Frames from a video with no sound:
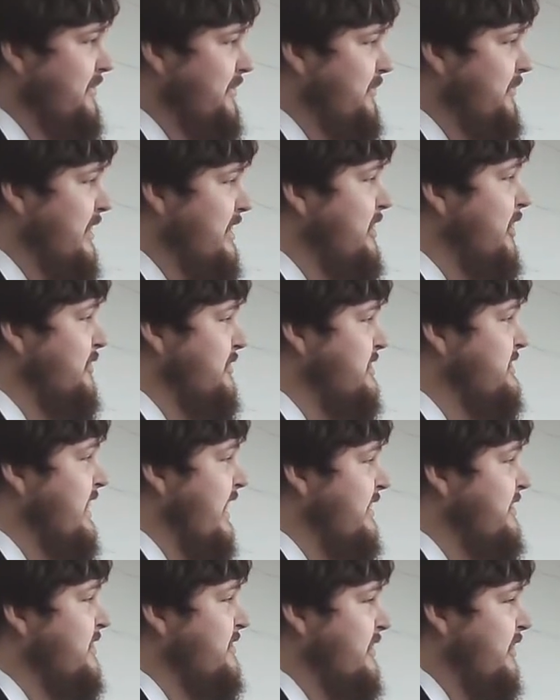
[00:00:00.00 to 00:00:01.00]
we don't
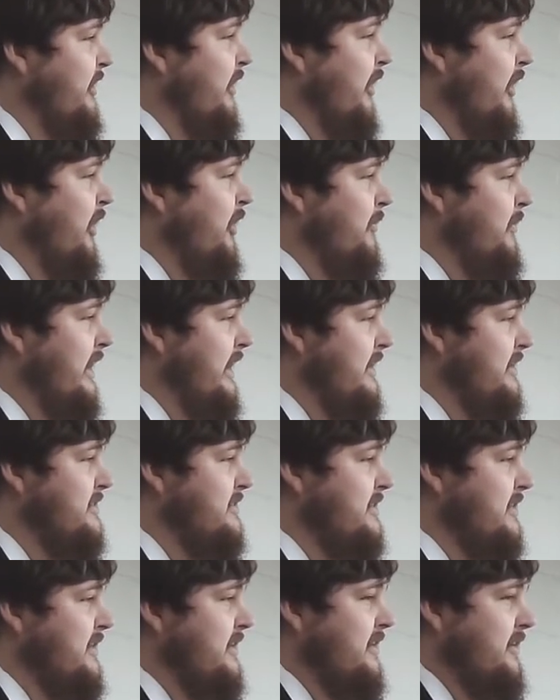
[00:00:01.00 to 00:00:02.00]
say that they're
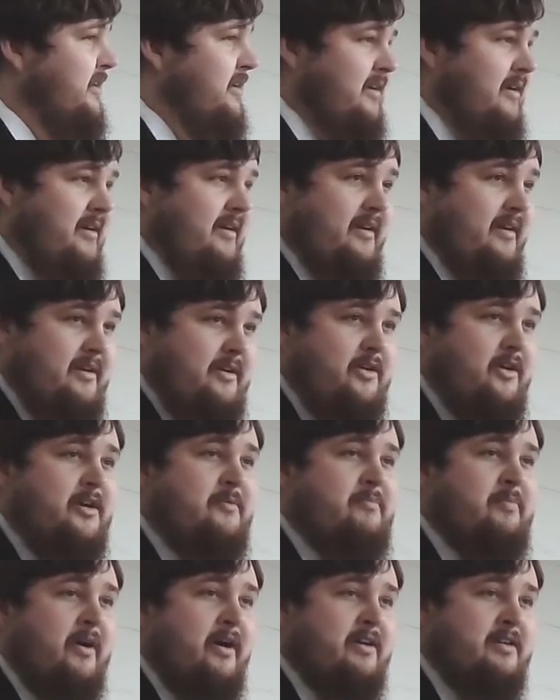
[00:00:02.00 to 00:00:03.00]
always uh,
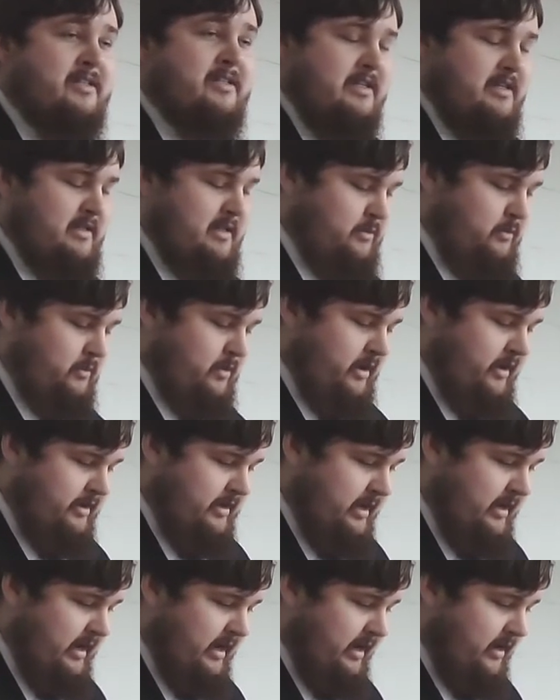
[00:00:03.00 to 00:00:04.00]
good persons and
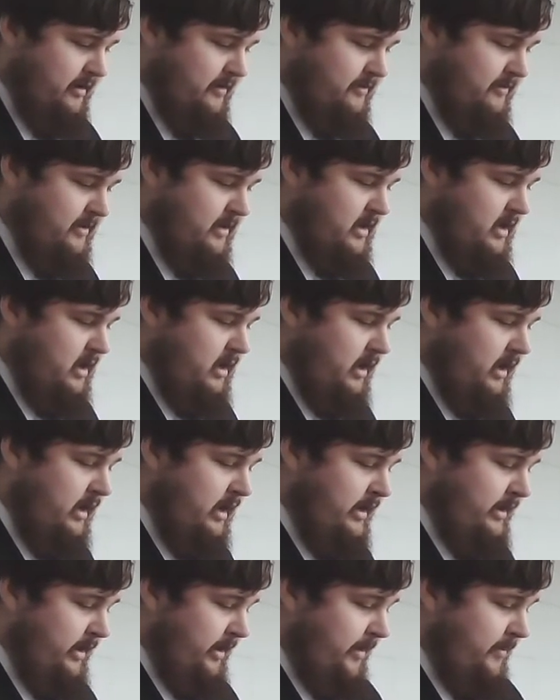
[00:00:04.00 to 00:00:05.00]
worthy of
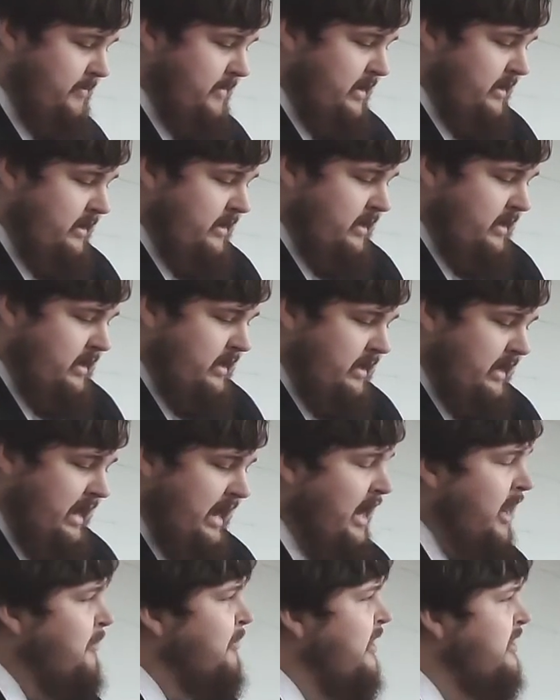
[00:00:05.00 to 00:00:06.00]
honor.
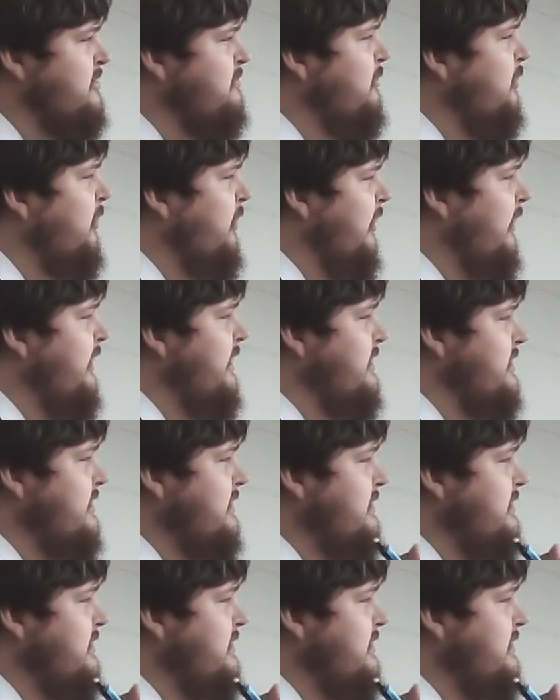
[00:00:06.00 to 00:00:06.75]
How much more is,